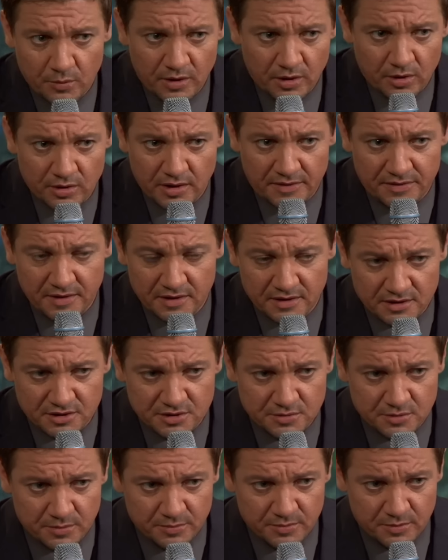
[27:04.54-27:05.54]
real, I think the,
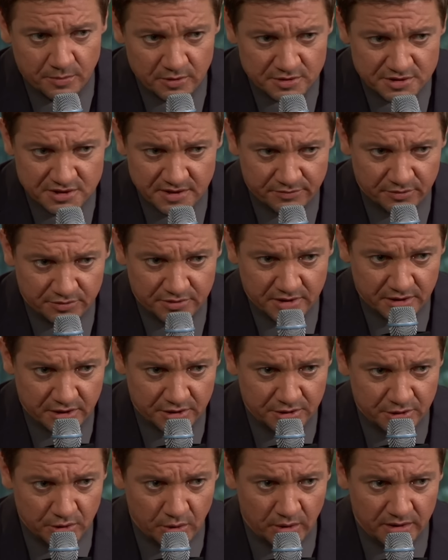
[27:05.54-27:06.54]
the, the most difficult thing
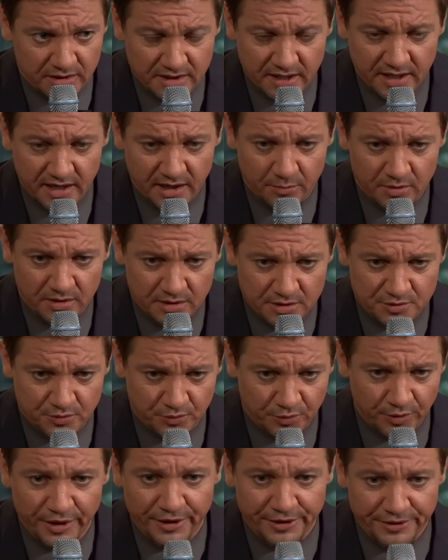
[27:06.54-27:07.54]
to do on camera is
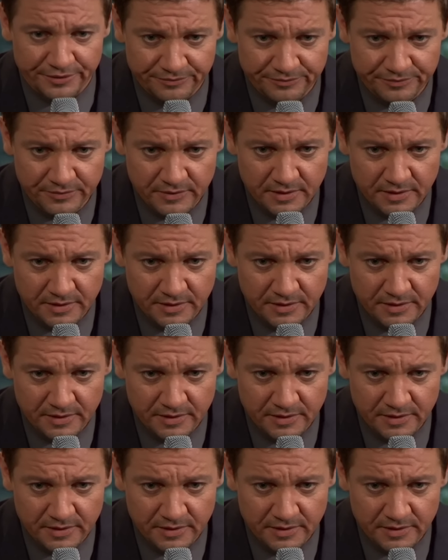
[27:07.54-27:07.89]
run.